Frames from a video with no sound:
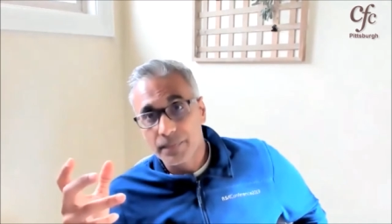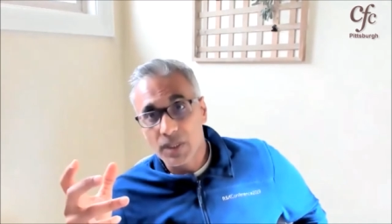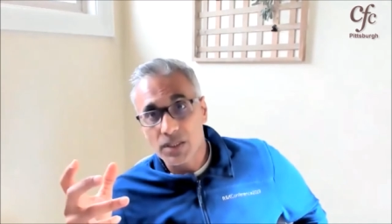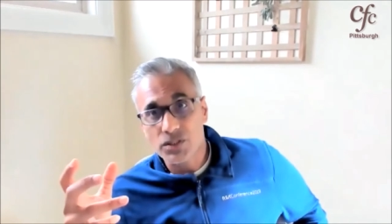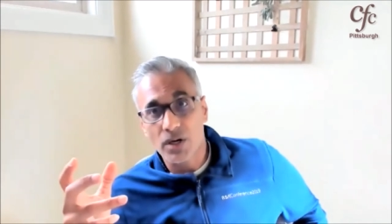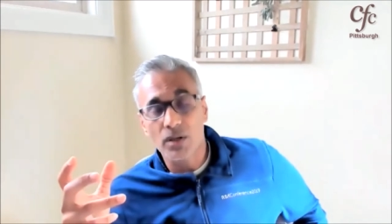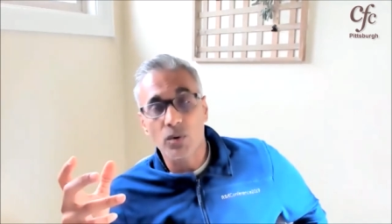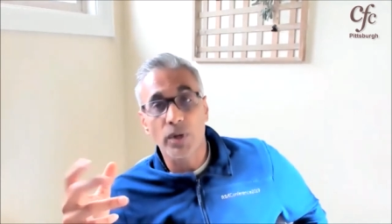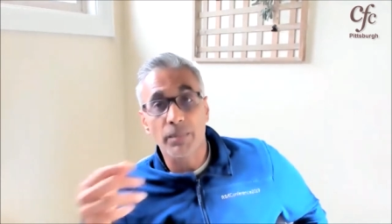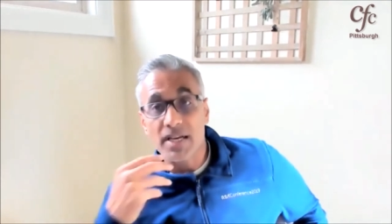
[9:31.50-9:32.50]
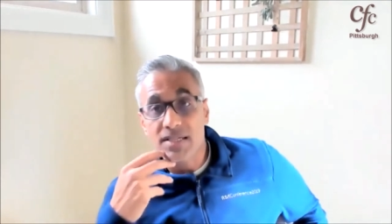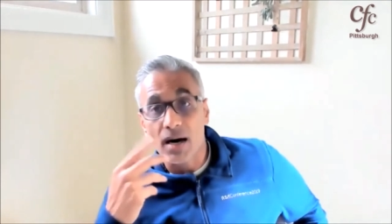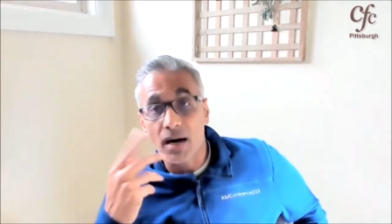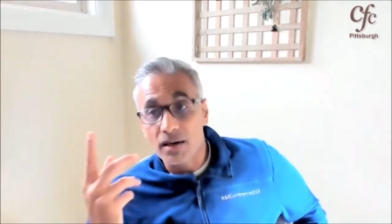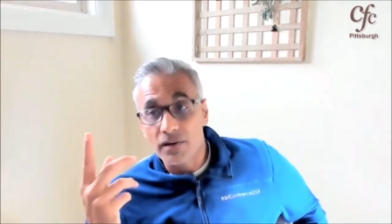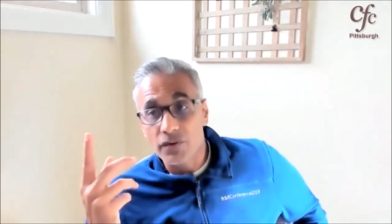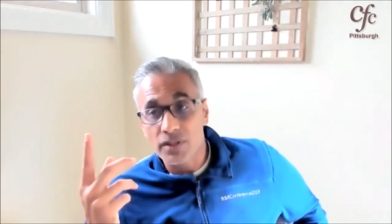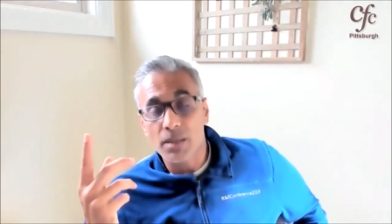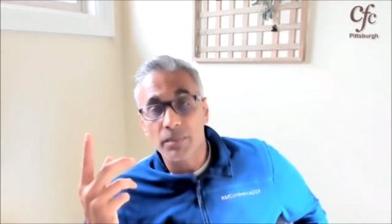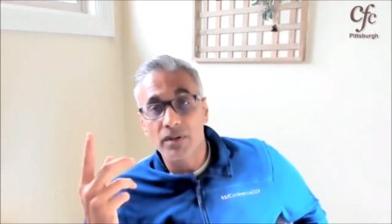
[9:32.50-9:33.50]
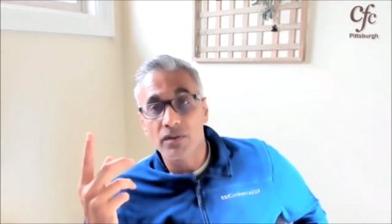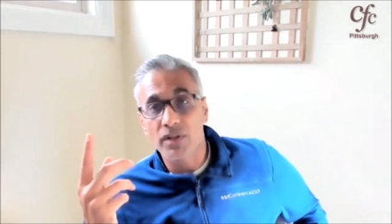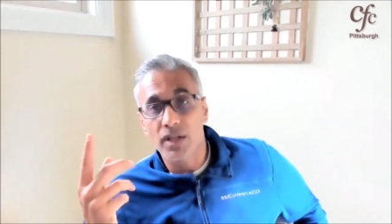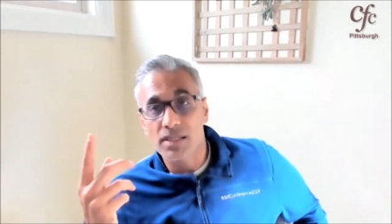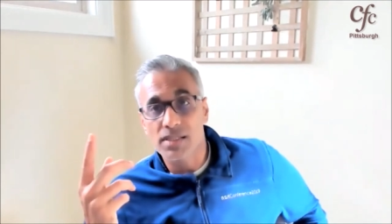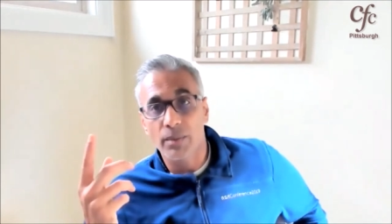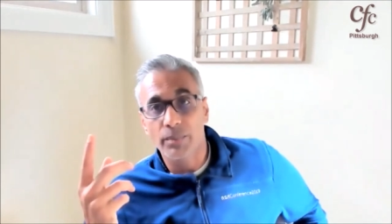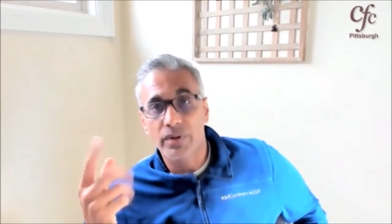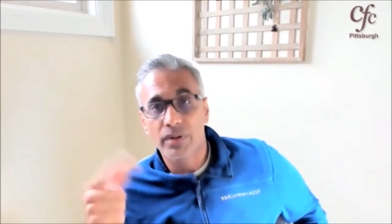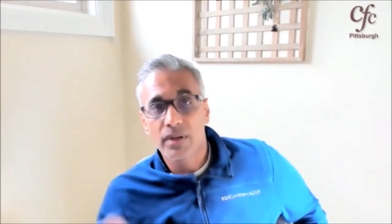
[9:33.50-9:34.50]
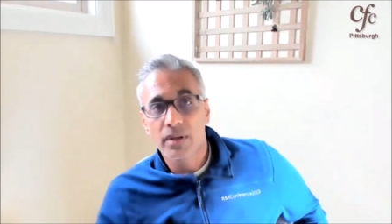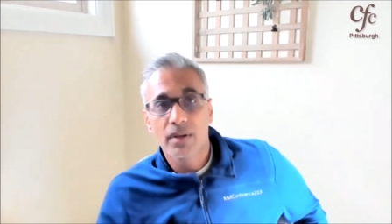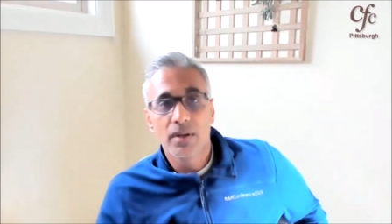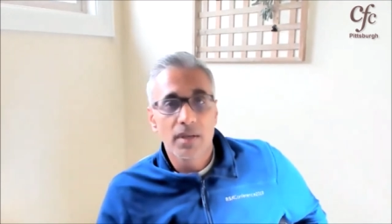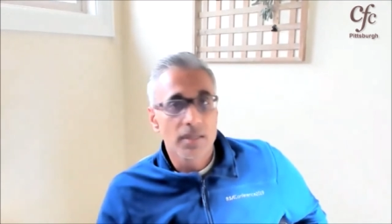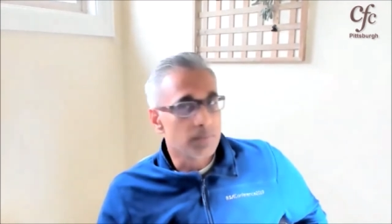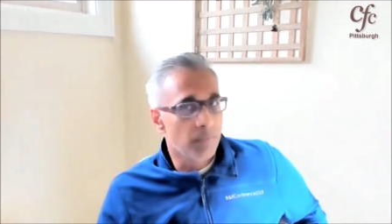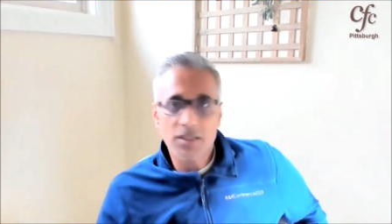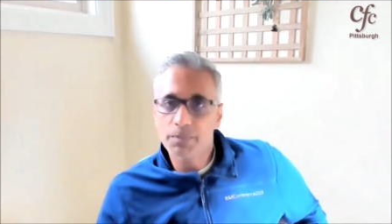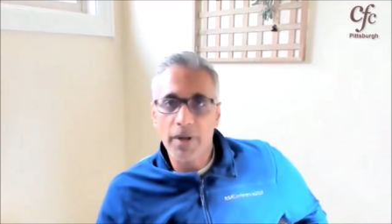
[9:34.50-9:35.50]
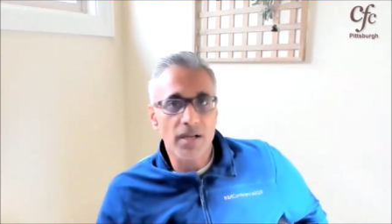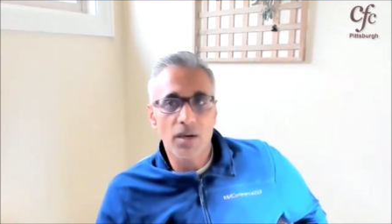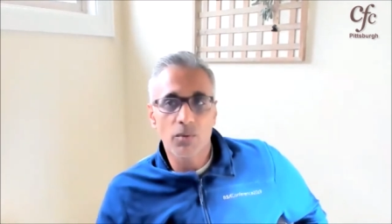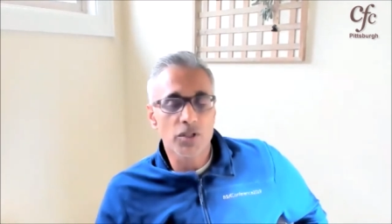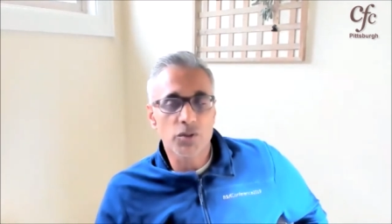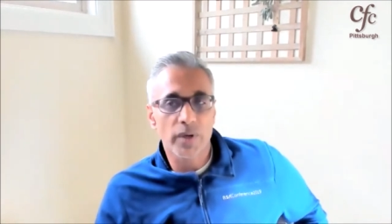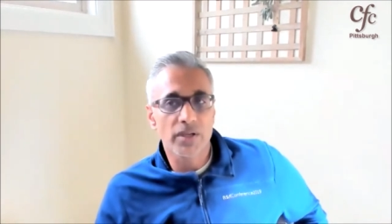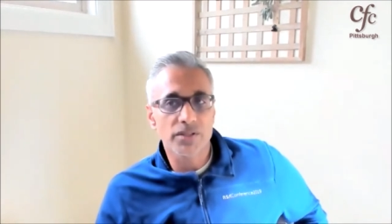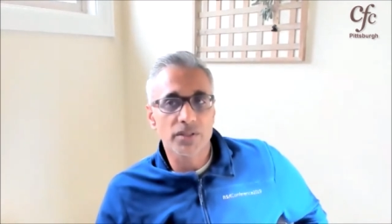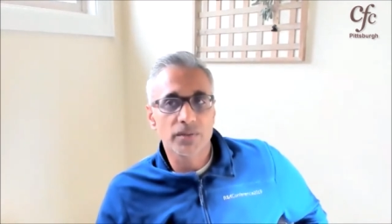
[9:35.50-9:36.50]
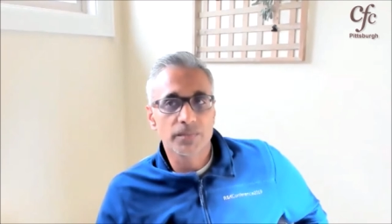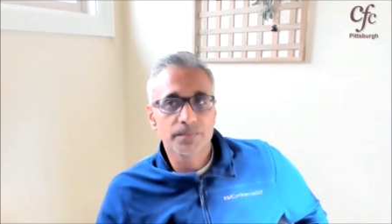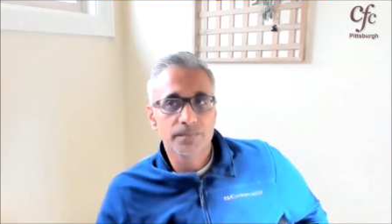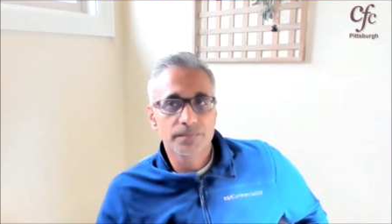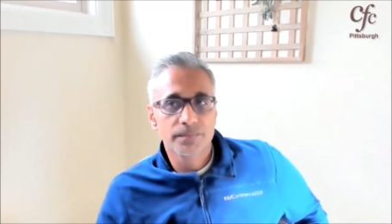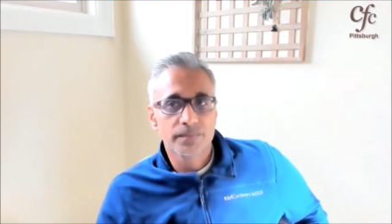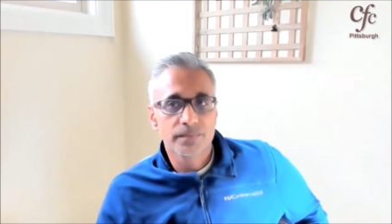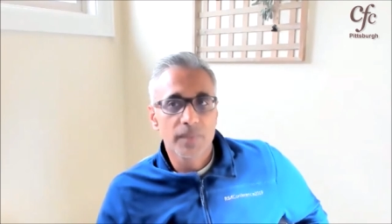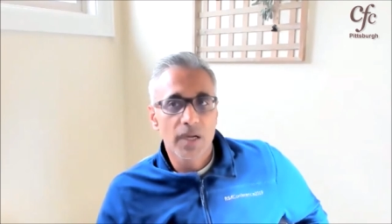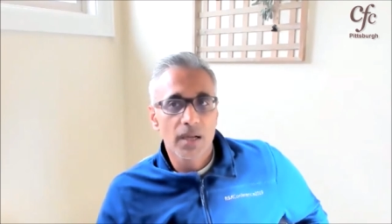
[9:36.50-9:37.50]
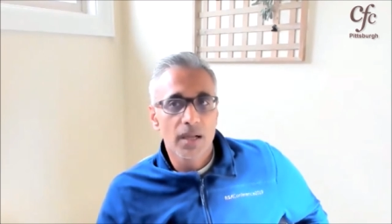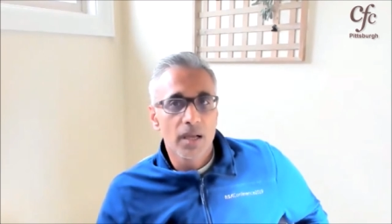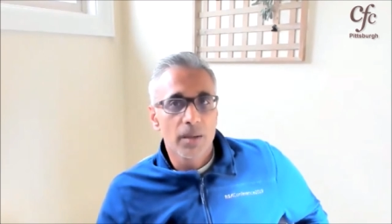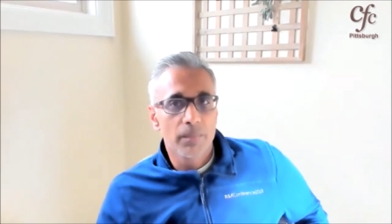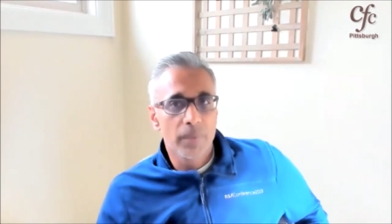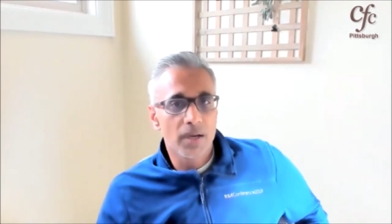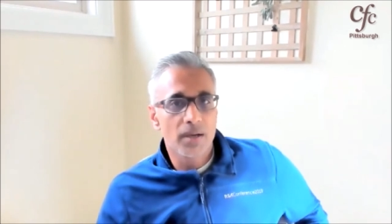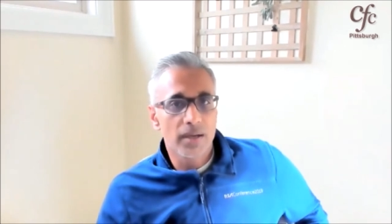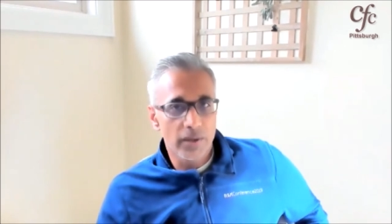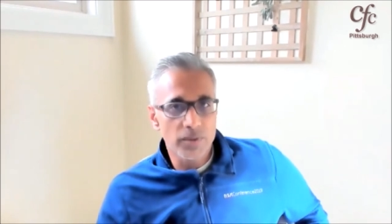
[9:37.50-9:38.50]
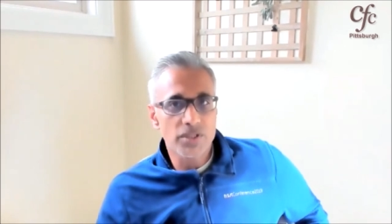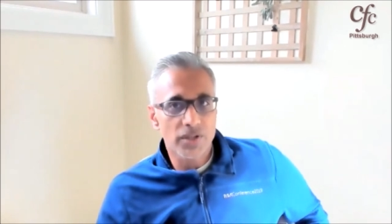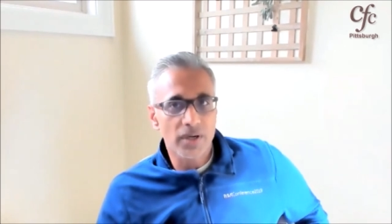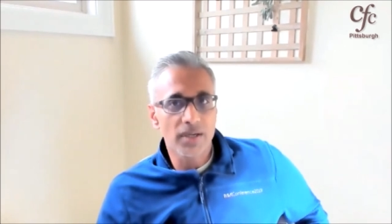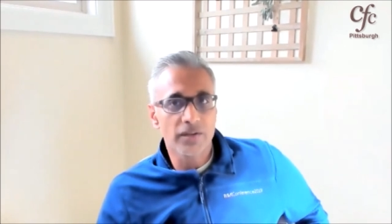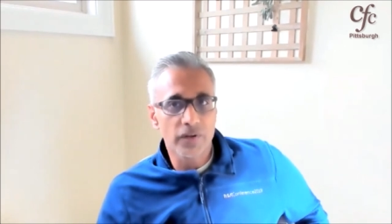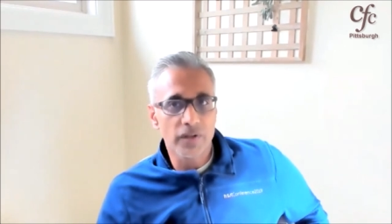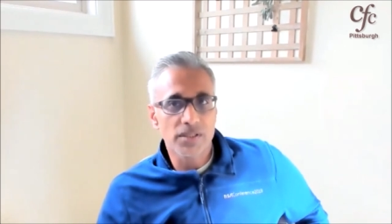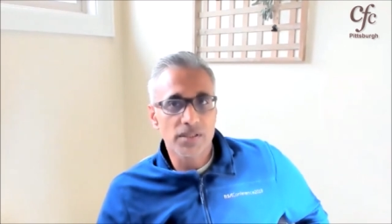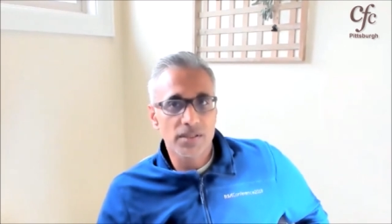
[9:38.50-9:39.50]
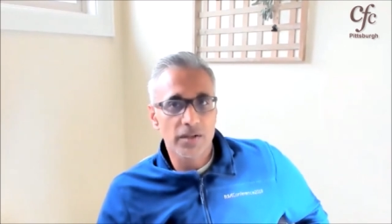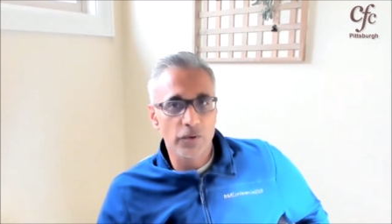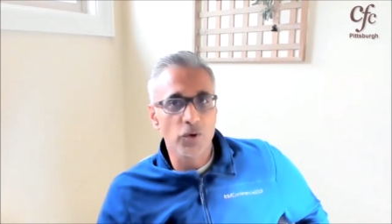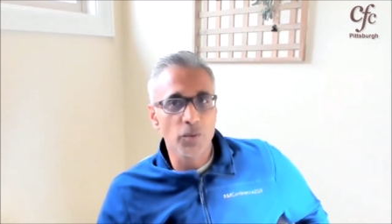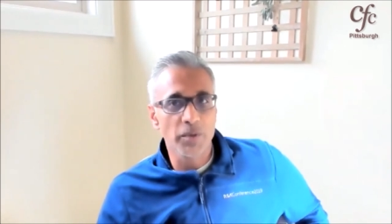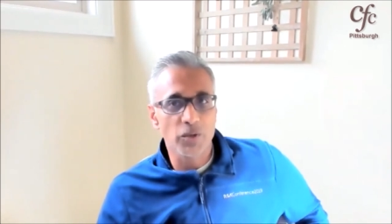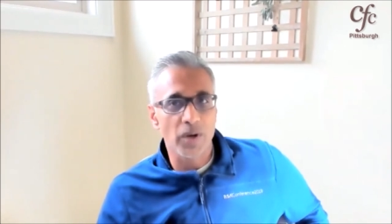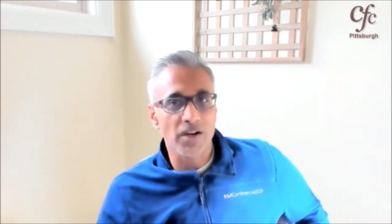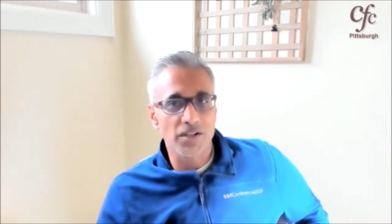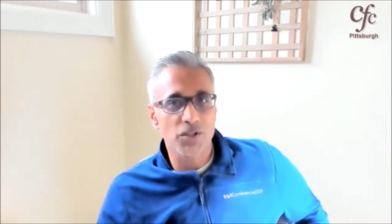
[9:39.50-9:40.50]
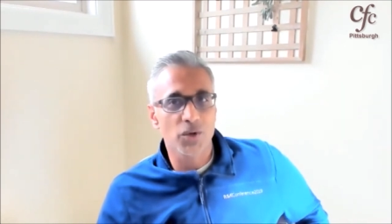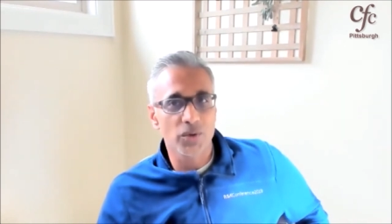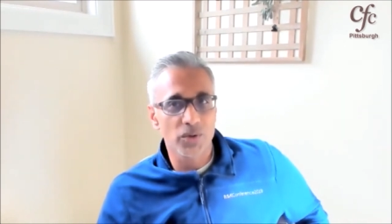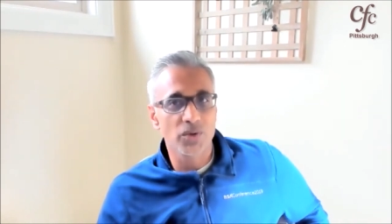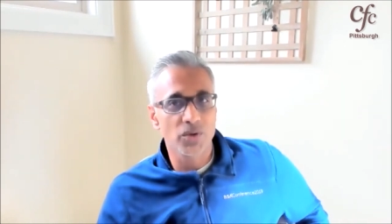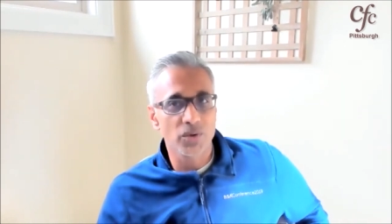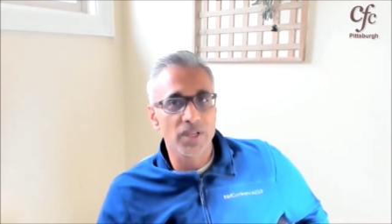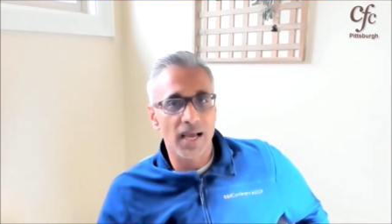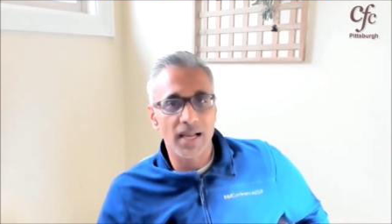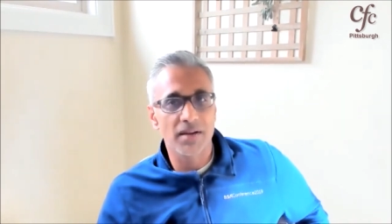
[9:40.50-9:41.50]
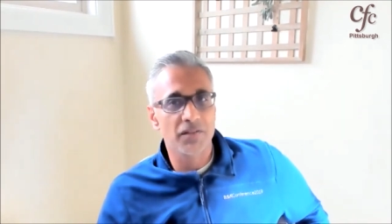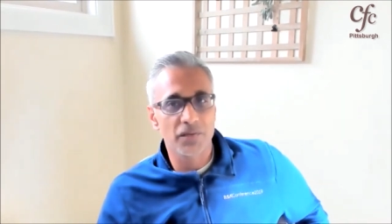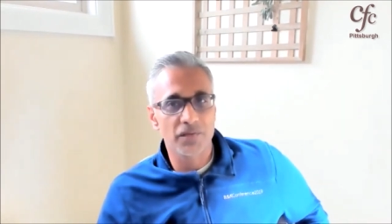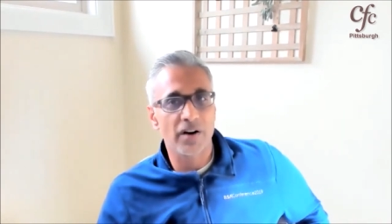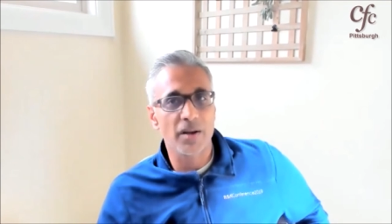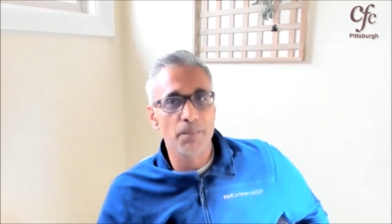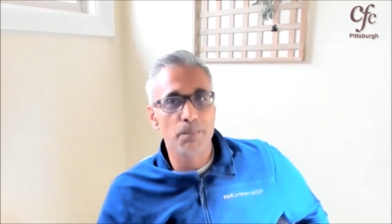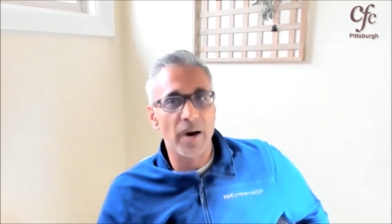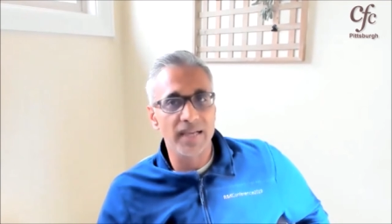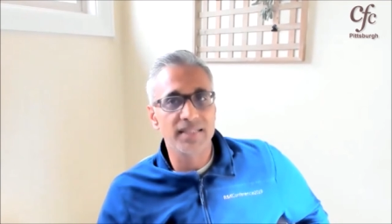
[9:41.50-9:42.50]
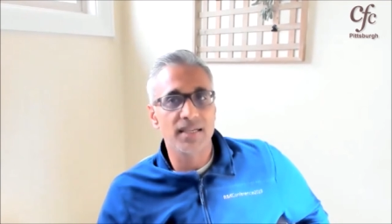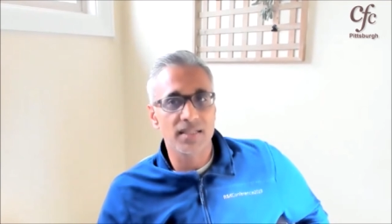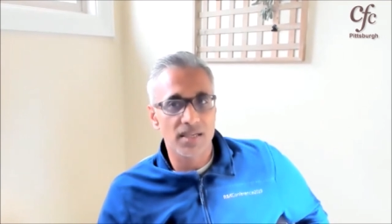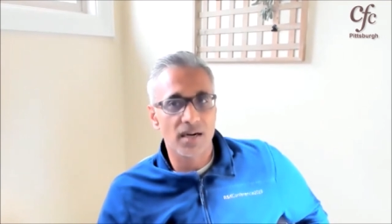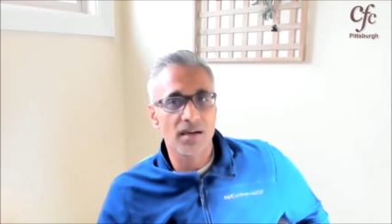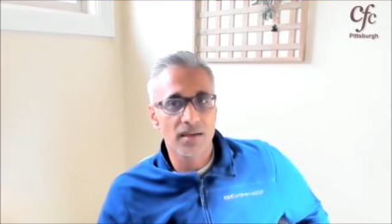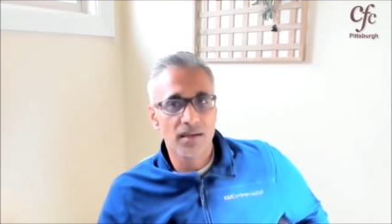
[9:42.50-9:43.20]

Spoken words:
The struggle with my tongue, for example, to give you an example. It's much better than it was 20 years ago. But it was a struggle at first. If you knew me 20 years ago, you knew that I'd have a very biting tongue.